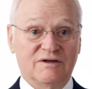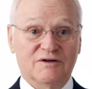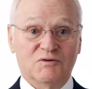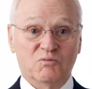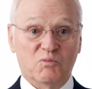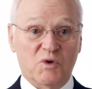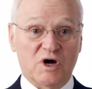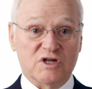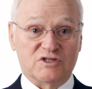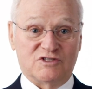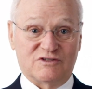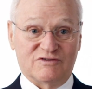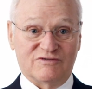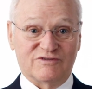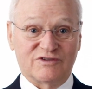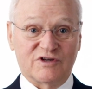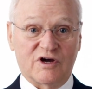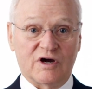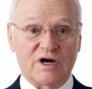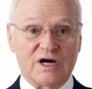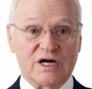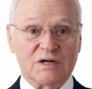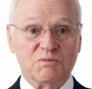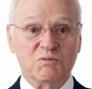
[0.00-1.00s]
months of
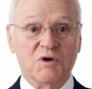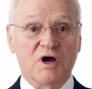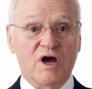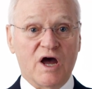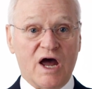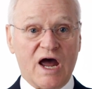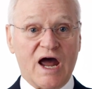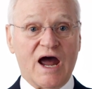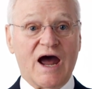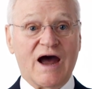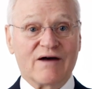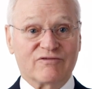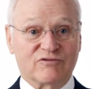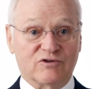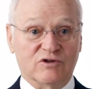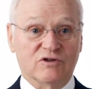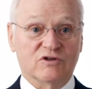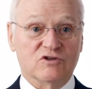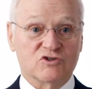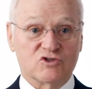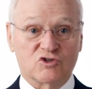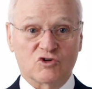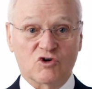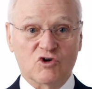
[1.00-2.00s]
time after
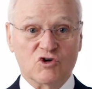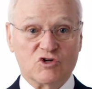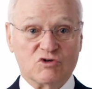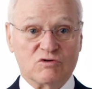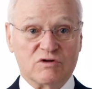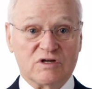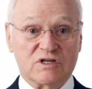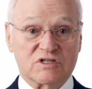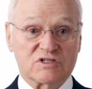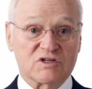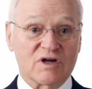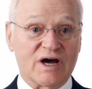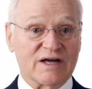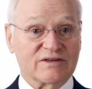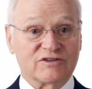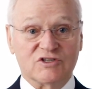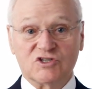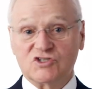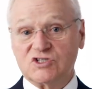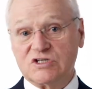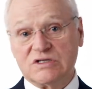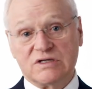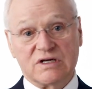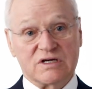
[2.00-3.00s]
the surgery. It's not that
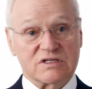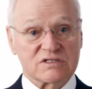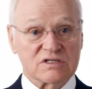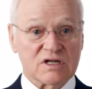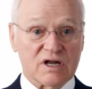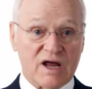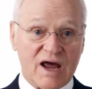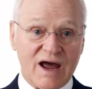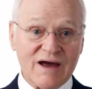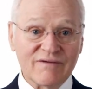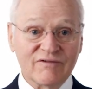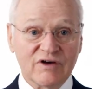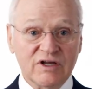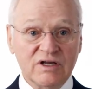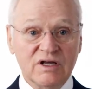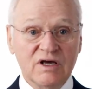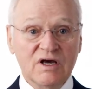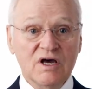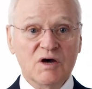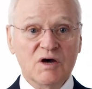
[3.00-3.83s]
she doesn't have it,